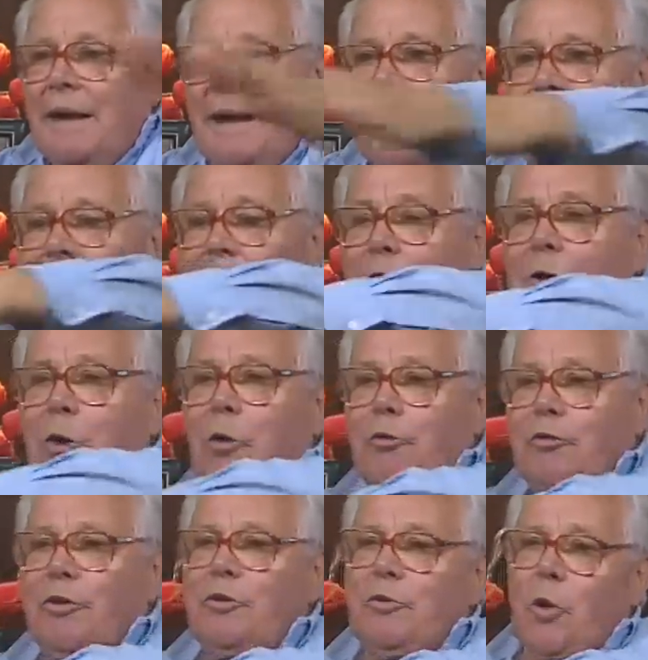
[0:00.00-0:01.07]
and
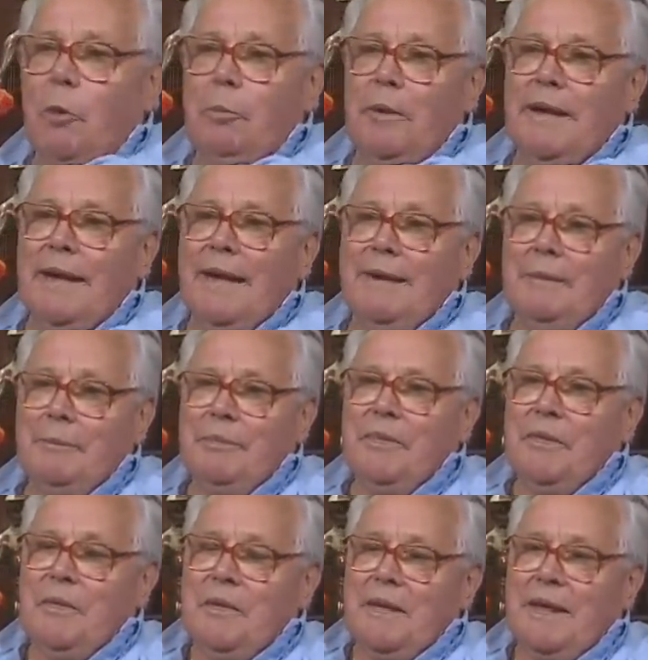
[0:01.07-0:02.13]
closed the top again,
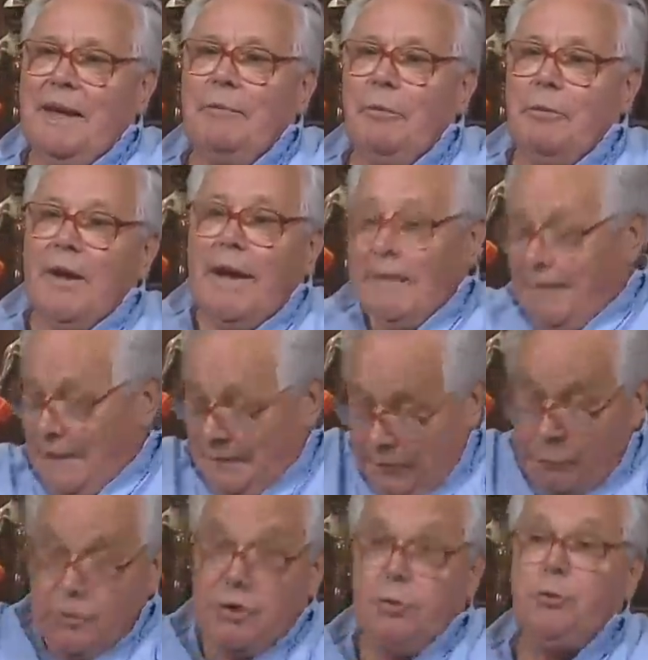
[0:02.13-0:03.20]
and then there
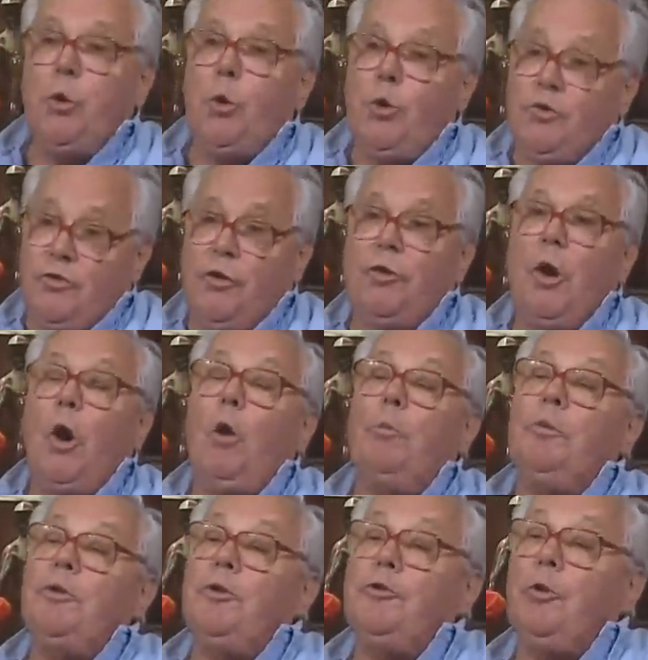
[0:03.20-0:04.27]
was a door. So you
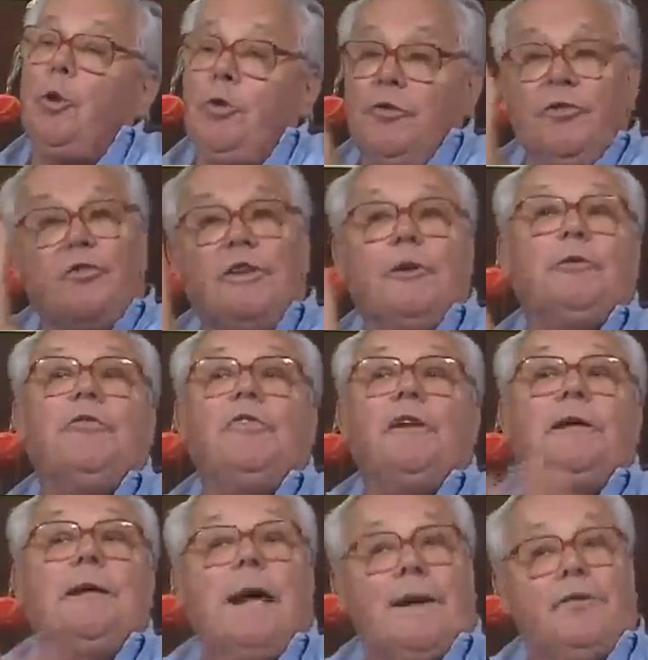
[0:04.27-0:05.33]
open the door, you still see
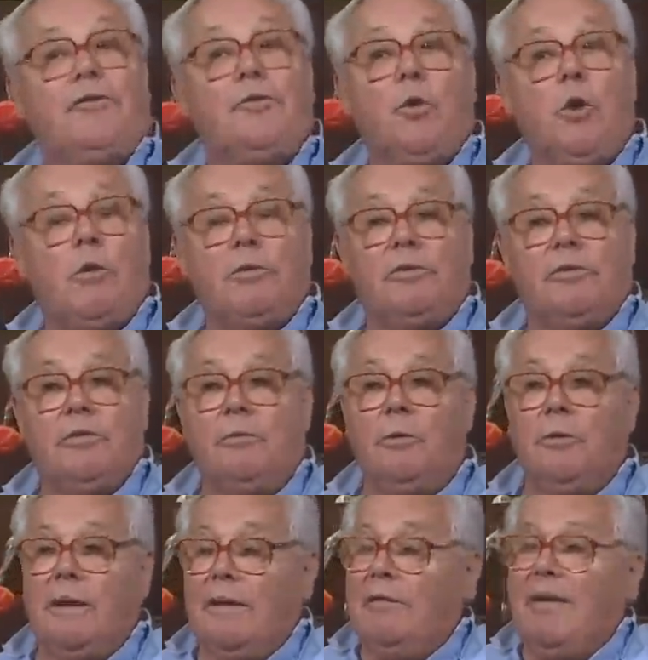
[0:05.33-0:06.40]
nice drawers. You
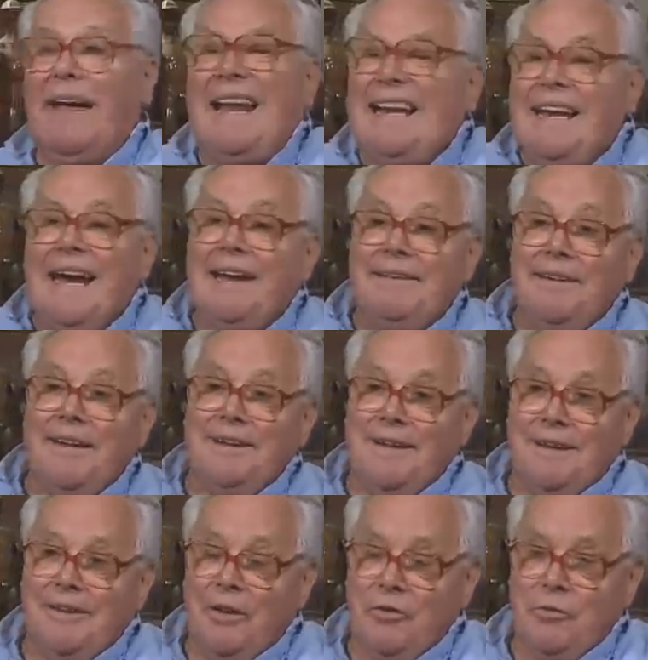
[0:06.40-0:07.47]
won't have any idea
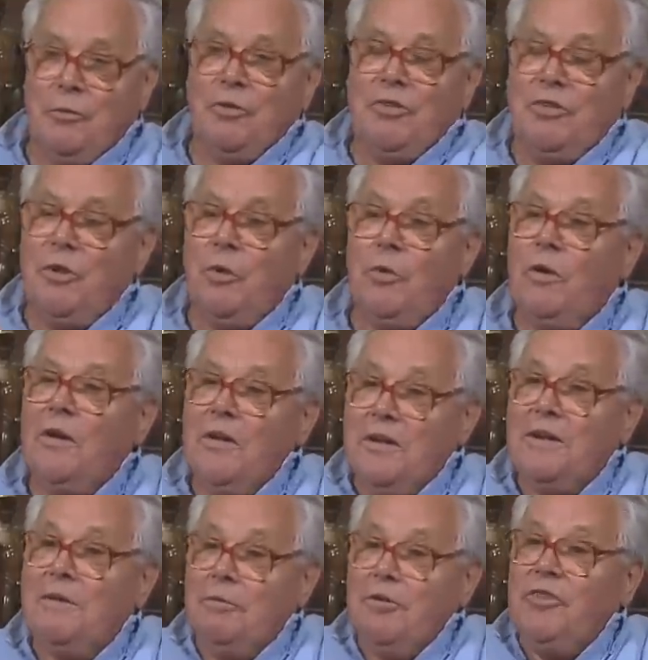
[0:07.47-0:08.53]
that there
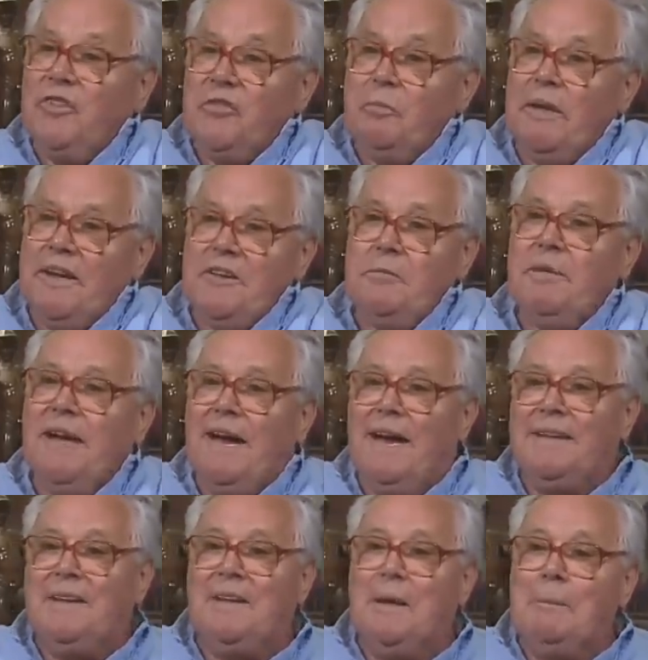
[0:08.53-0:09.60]
was a space
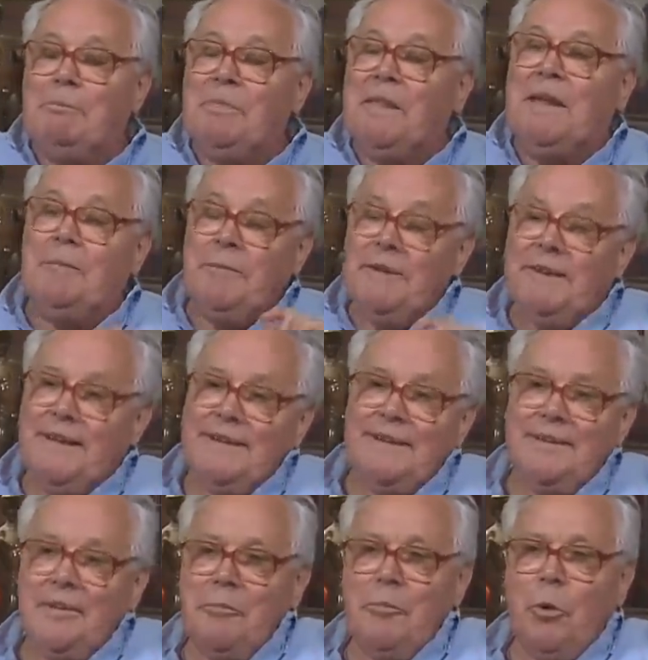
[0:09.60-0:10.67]
behind it. And we did it
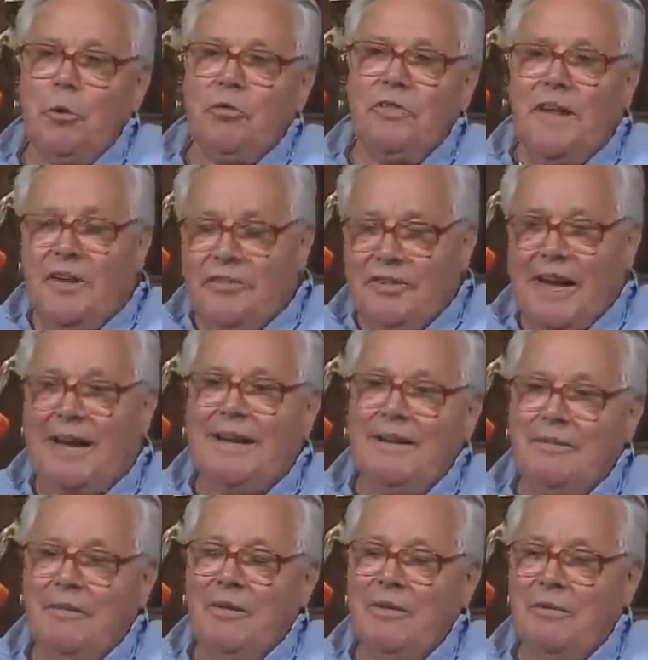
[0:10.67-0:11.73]
in both desks. I
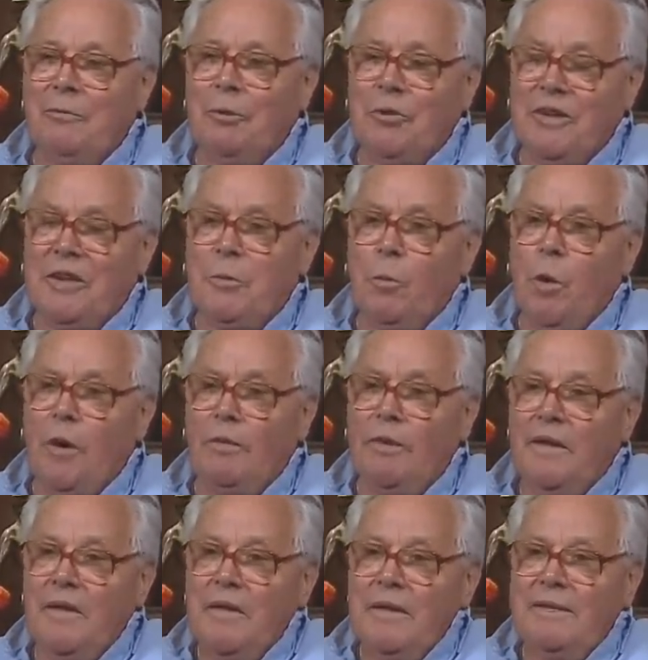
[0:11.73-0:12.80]
was in one
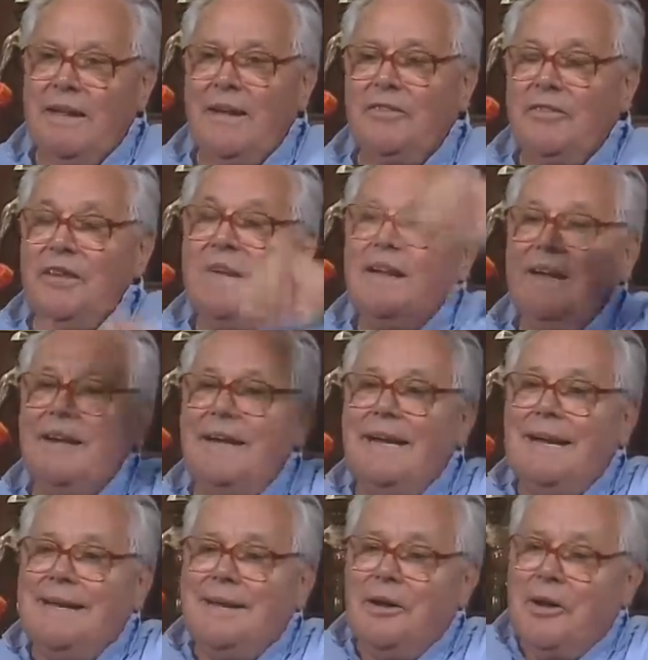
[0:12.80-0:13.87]
desk and
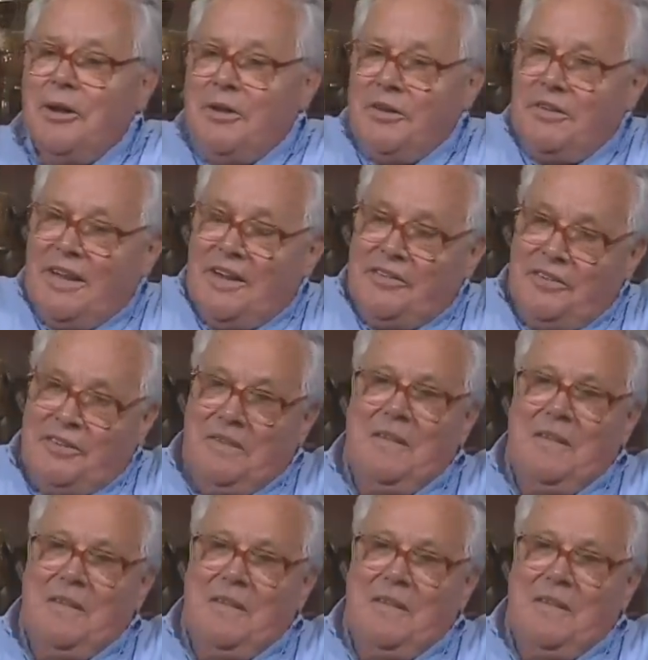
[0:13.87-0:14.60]
he in another desk.